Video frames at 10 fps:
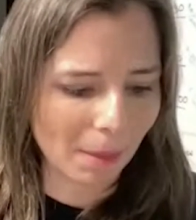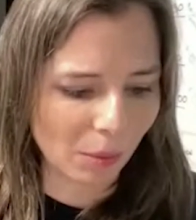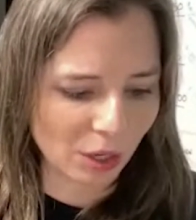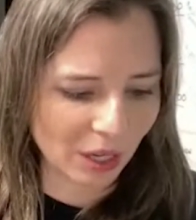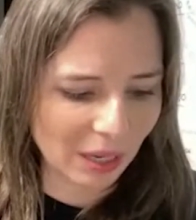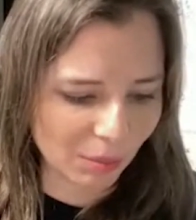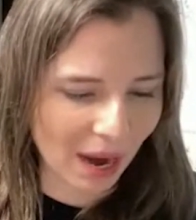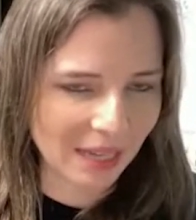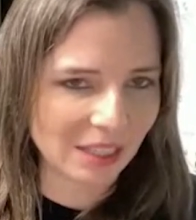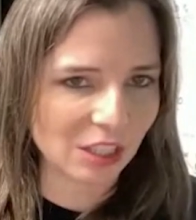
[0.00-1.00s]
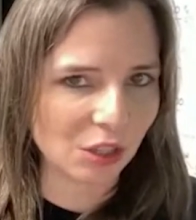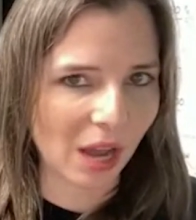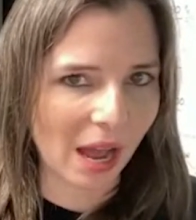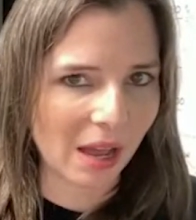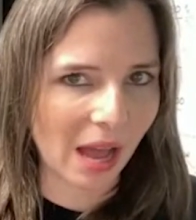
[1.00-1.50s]
when you're in practice, and
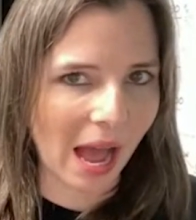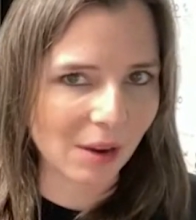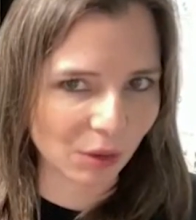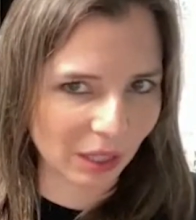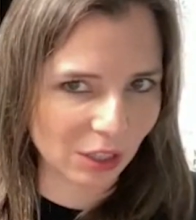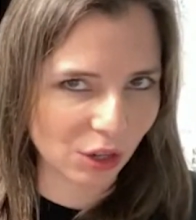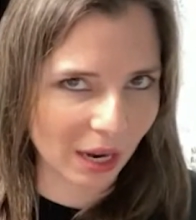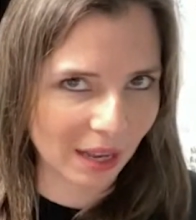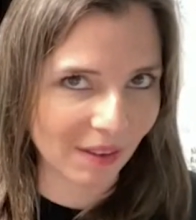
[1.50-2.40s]
I really try to,